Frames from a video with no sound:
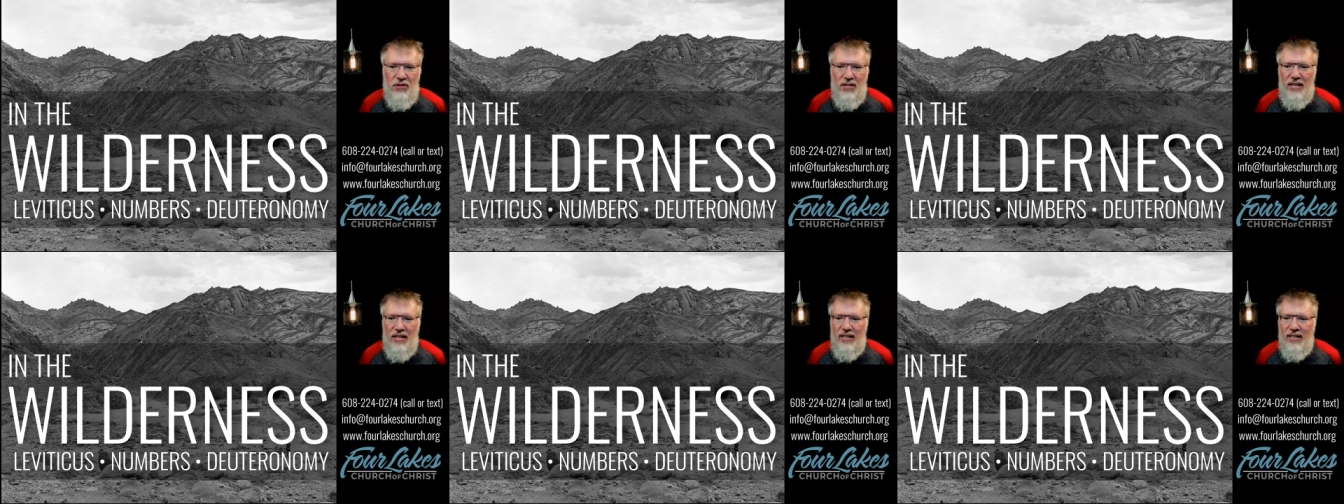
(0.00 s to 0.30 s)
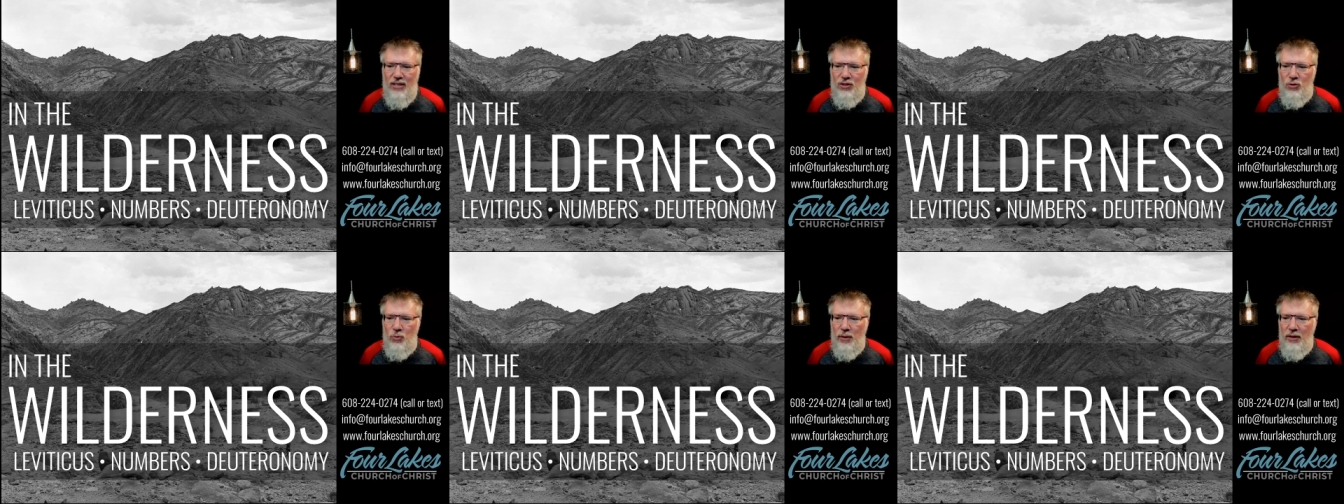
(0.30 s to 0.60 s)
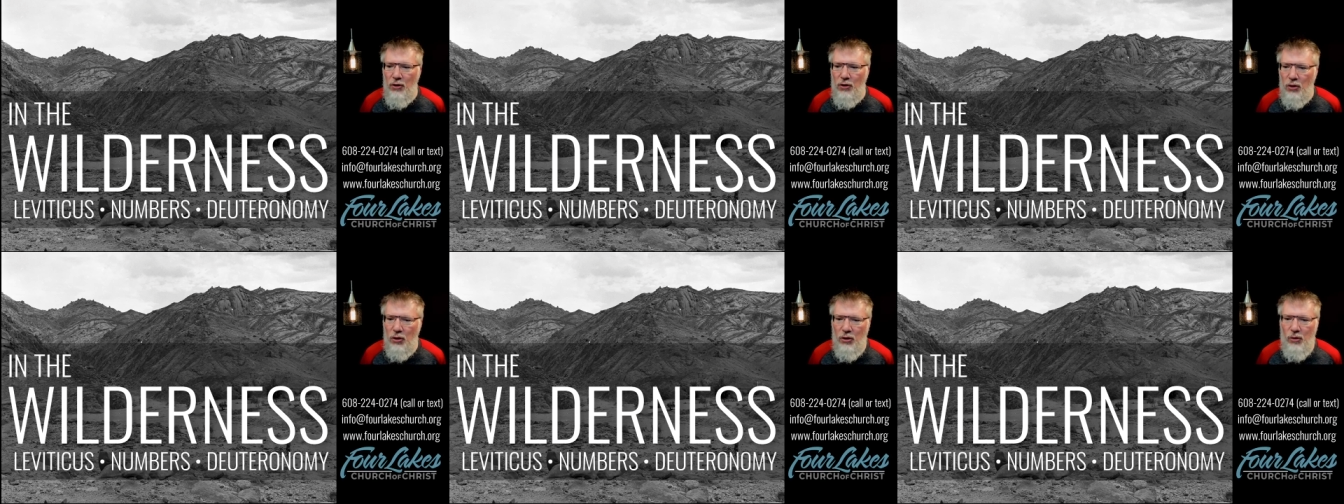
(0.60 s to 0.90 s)
and as we
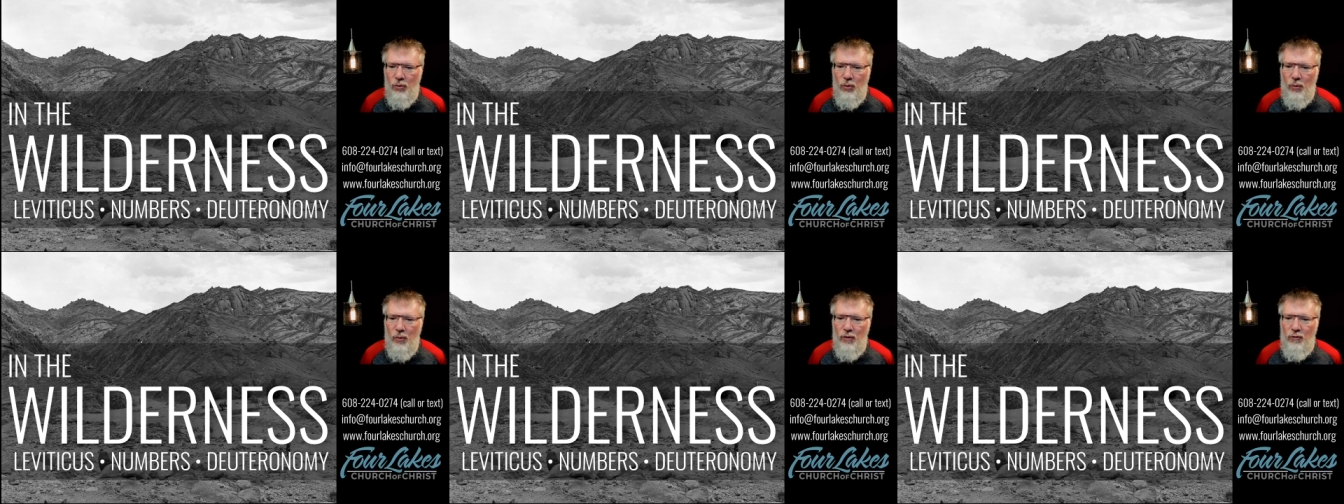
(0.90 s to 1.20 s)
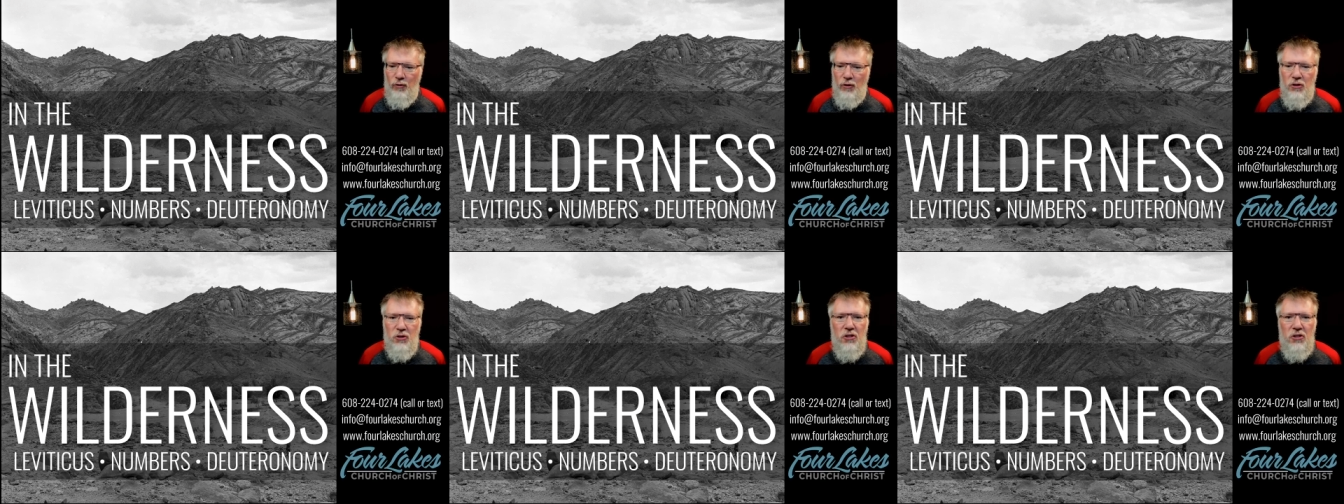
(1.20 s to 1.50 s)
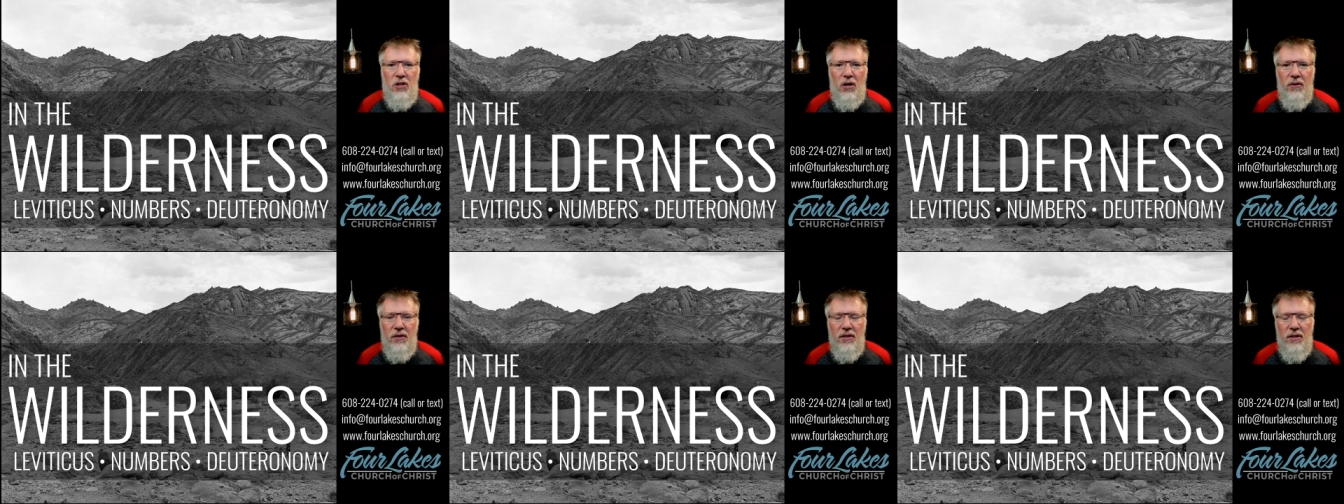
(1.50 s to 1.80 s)
learned when we first
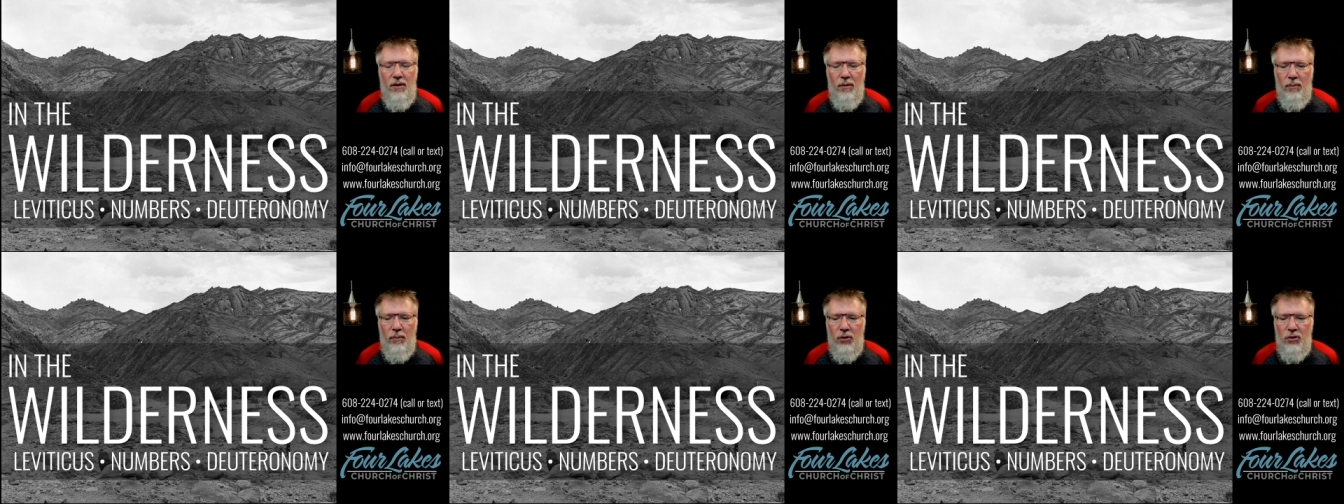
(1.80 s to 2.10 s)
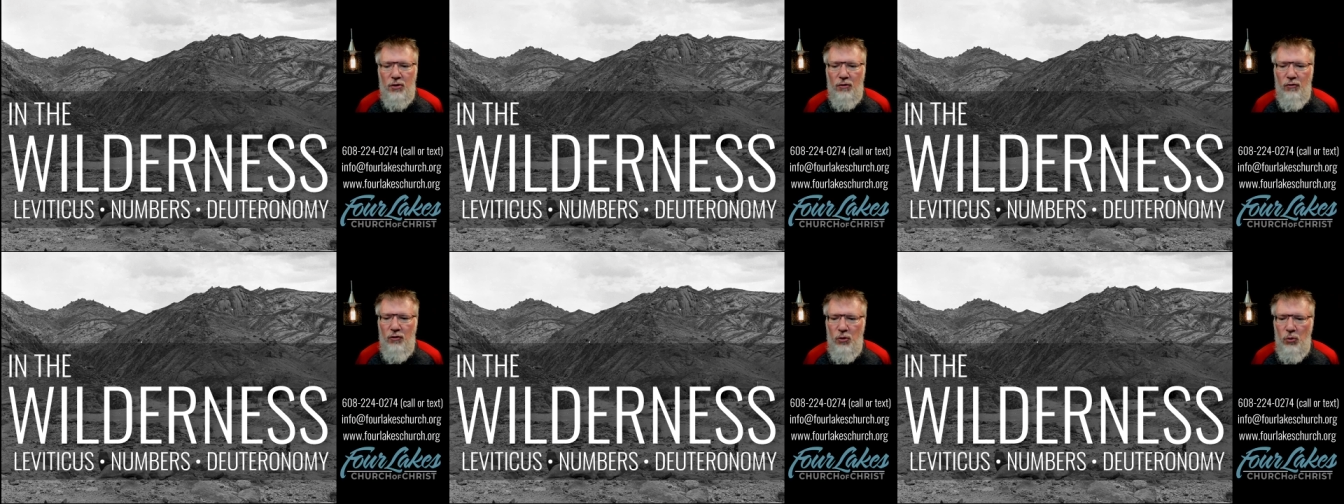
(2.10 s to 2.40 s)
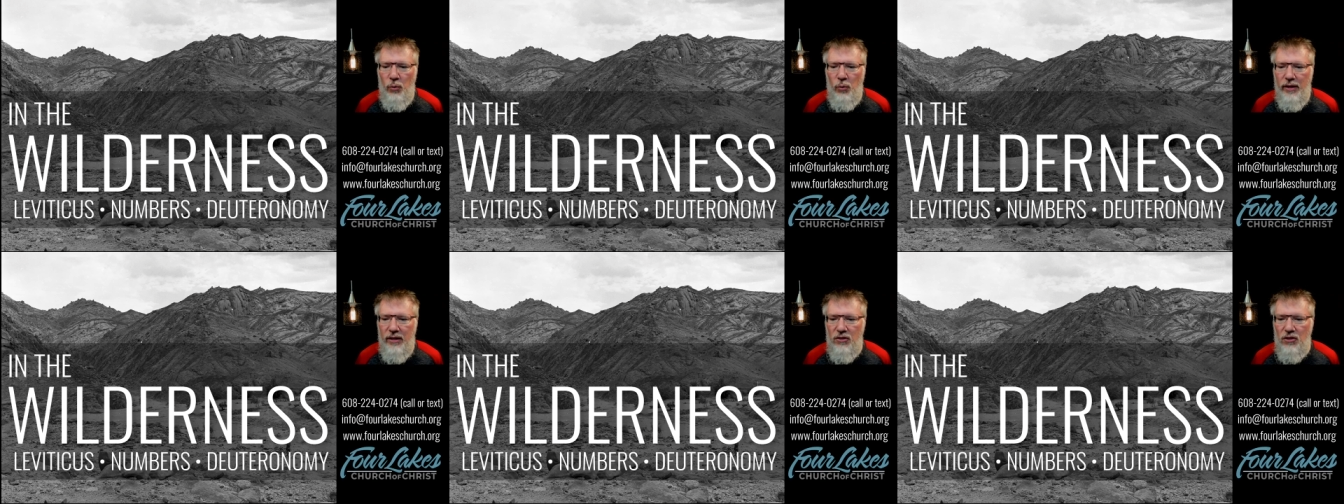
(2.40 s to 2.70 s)
started Numbers a few
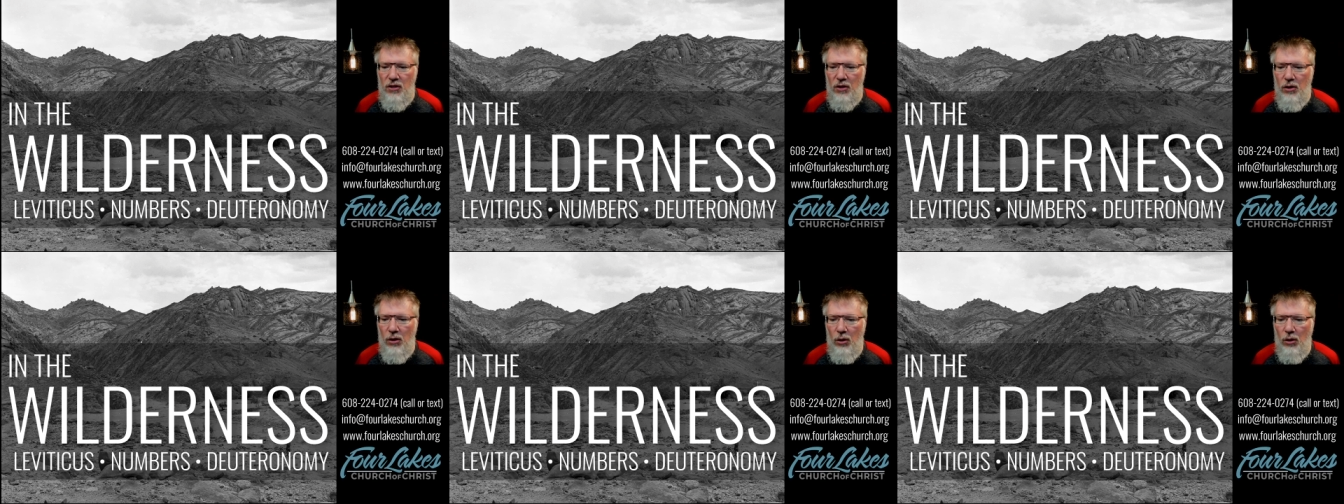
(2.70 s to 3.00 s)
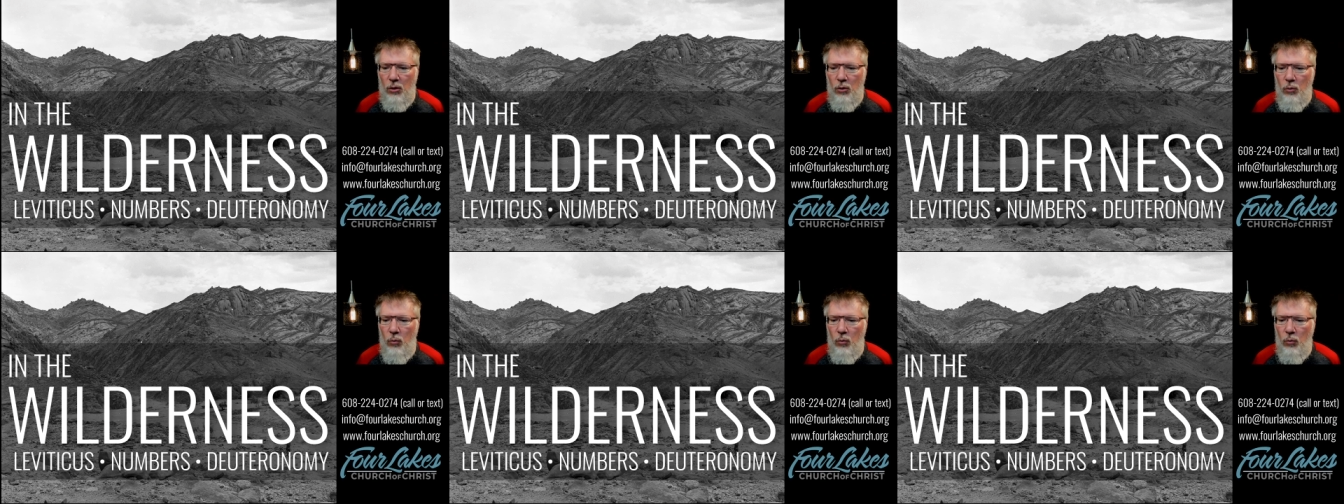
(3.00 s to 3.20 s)
weeks ago,